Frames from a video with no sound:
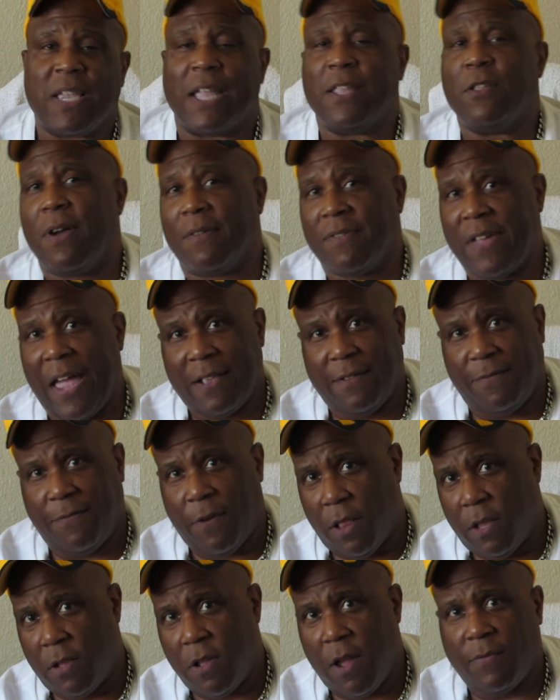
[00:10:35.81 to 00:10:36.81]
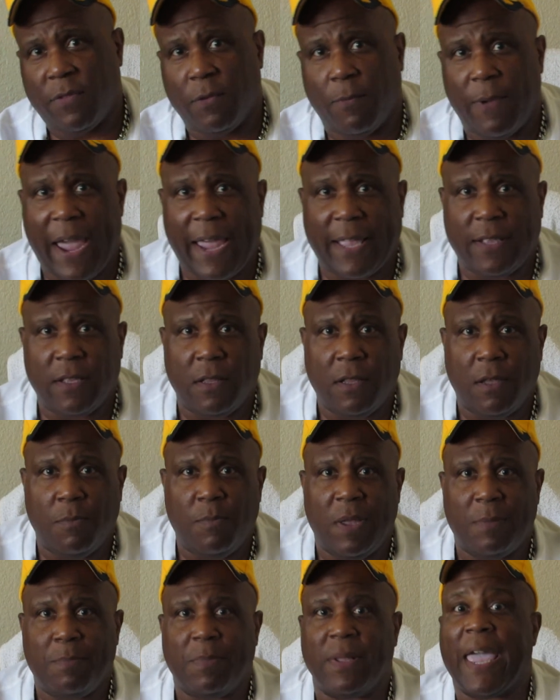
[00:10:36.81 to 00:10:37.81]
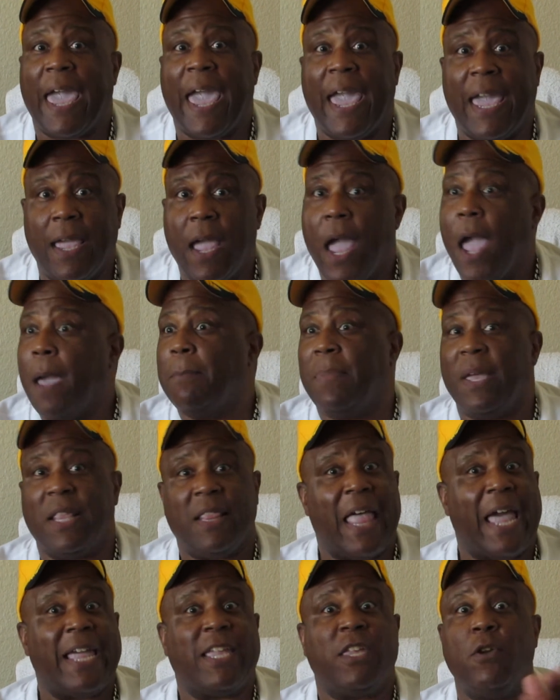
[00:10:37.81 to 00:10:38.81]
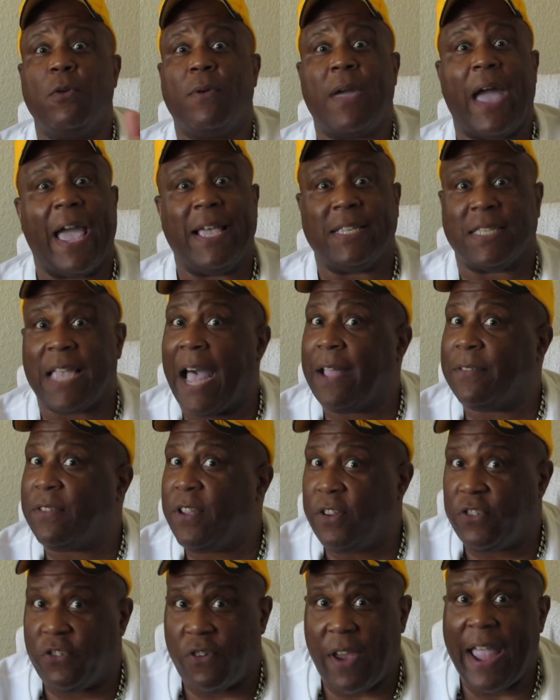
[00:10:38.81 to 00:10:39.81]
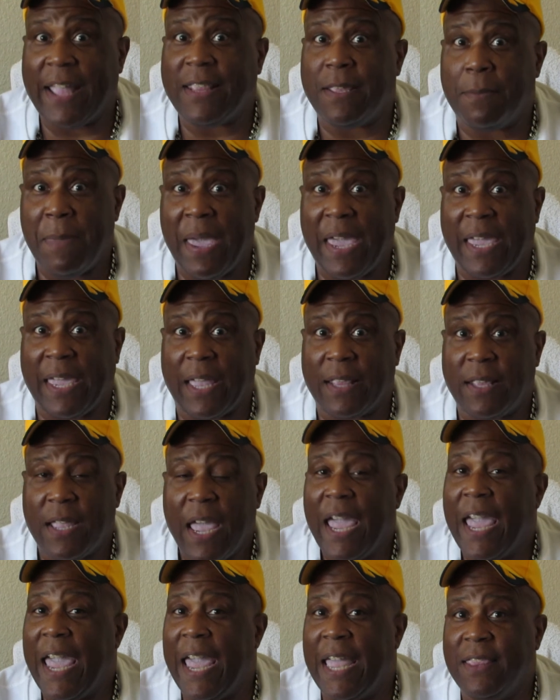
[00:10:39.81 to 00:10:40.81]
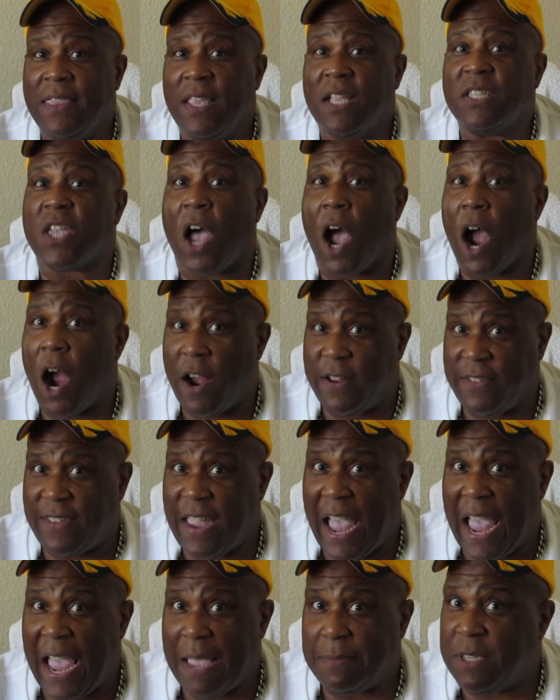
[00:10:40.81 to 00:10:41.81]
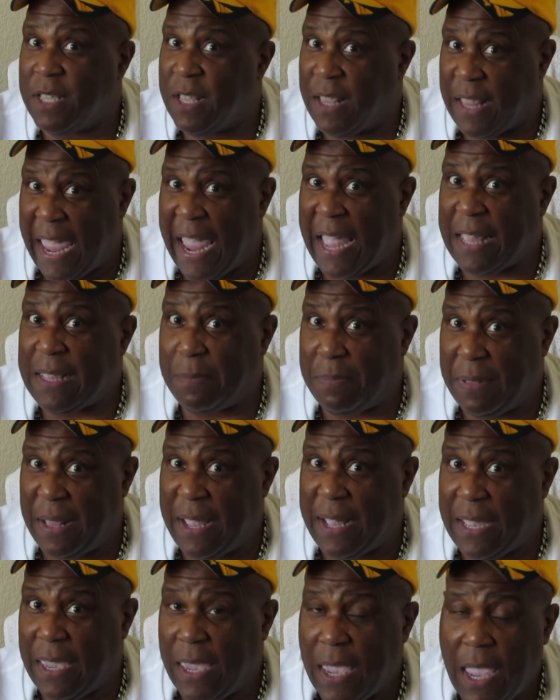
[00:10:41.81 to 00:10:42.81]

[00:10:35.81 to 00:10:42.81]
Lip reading: I know I've kind of fallen off the wagon a little bit, but hey, been like you guys out there trying to make it in this hard times in the land of plenty.